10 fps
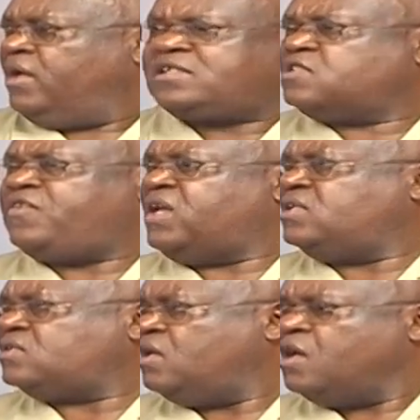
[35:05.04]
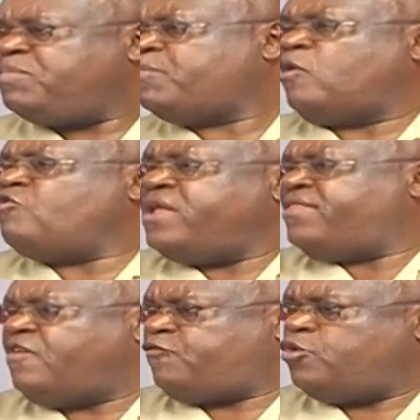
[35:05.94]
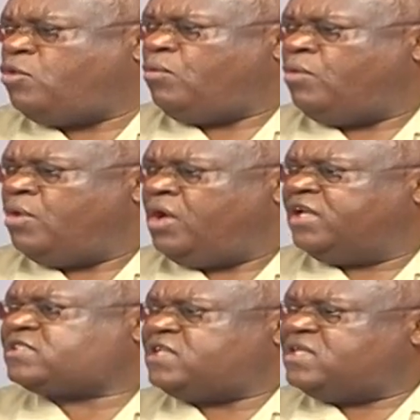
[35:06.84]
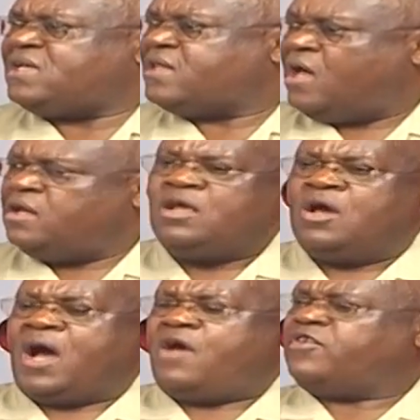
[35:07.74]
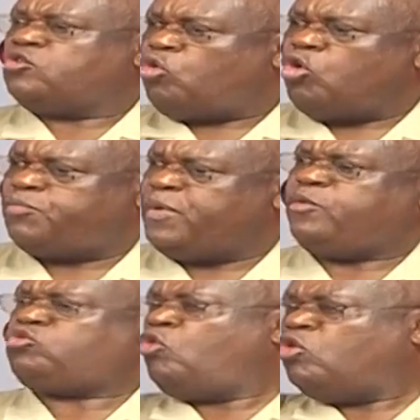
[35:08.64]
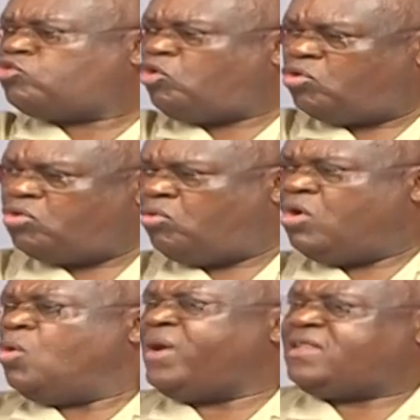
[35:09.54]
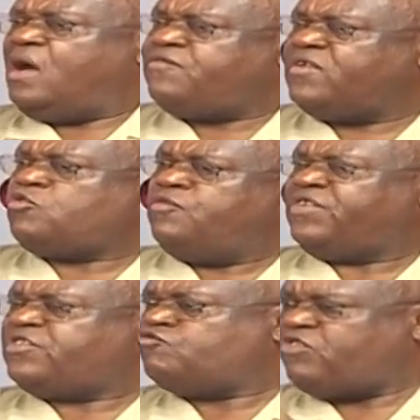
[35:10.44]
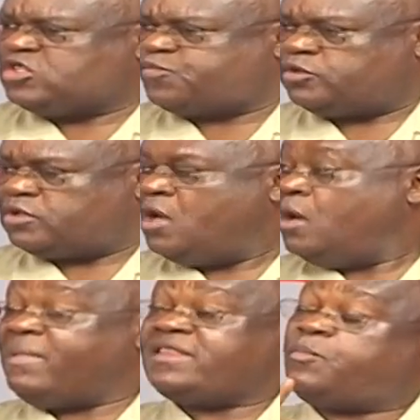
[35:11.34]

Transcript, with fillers: It's very easy. People are already there for you. It's easier than having to call people to go to Kololo where they have even to invest in transport. But the